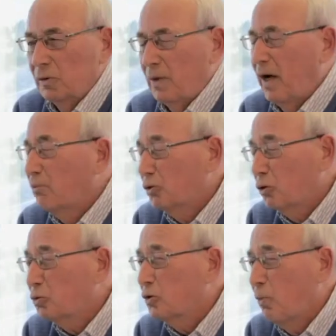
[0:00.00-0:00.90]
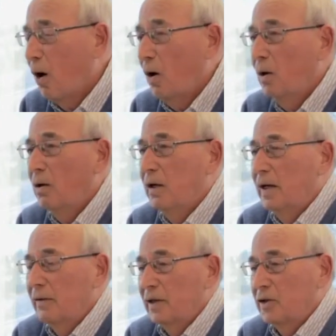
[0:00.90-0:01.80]
has become so small
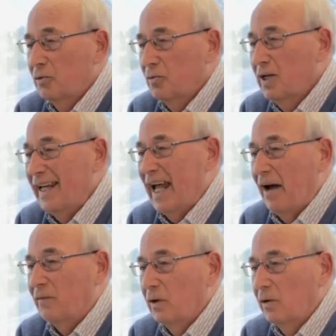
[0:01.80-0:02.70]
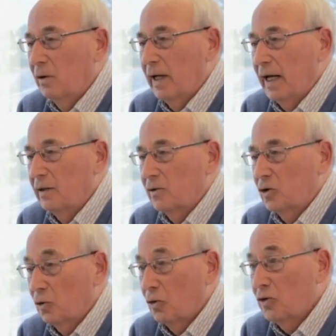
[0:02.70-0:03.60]
that you really have to look at
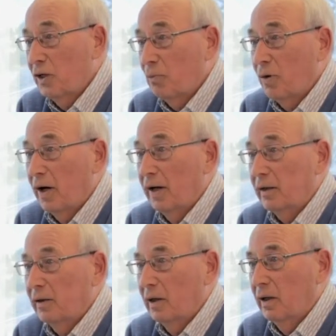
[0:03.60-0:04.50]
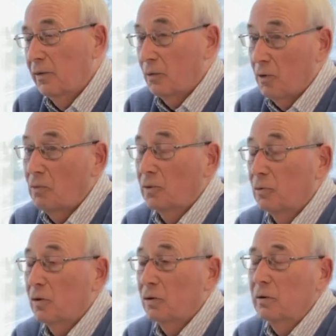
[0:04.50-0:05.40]
sourcing product throughout the
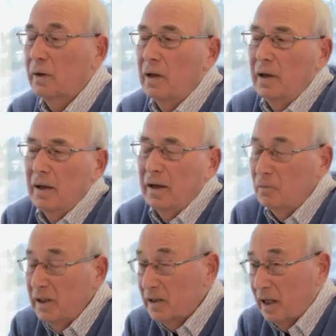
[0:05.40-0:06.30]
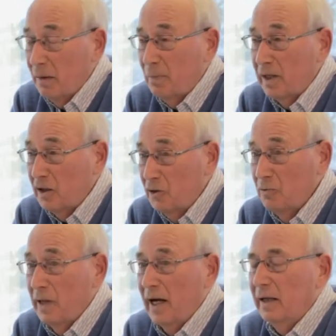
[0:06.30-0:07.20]
world. And we as a company
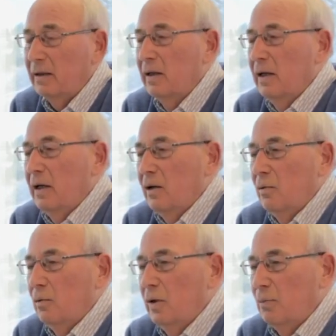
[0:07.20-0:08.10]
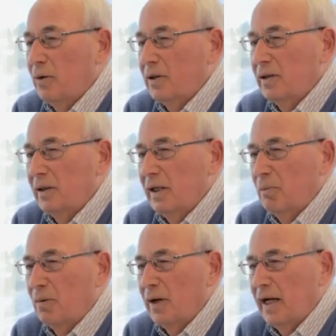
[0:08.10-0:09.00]
do that. We presently
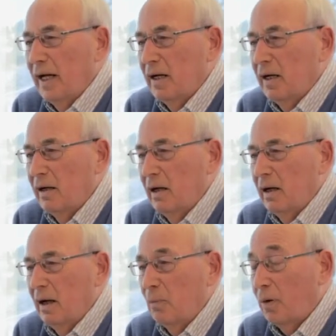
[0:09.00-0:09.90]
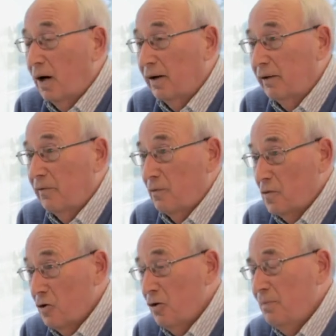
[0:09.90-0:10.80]
bring in product from
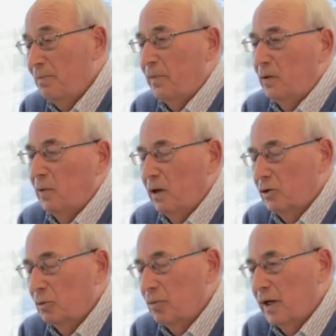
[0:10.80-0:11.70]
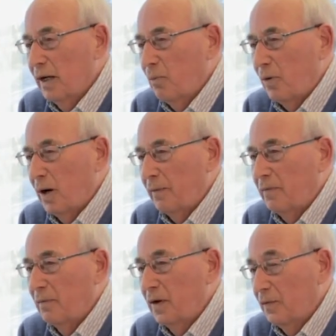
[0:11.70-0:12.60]
Europe. We also bring in product
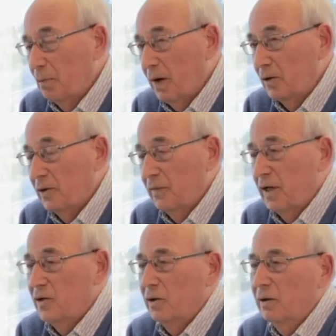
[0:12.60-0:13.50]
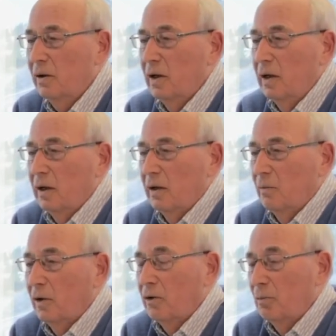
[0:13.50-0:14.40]
from different parts of Asia,
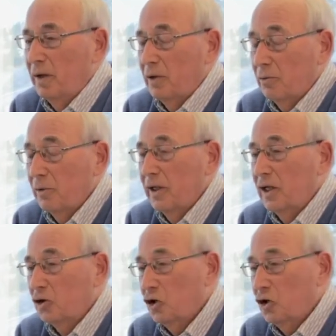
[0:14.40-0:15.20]
whether it be Korea,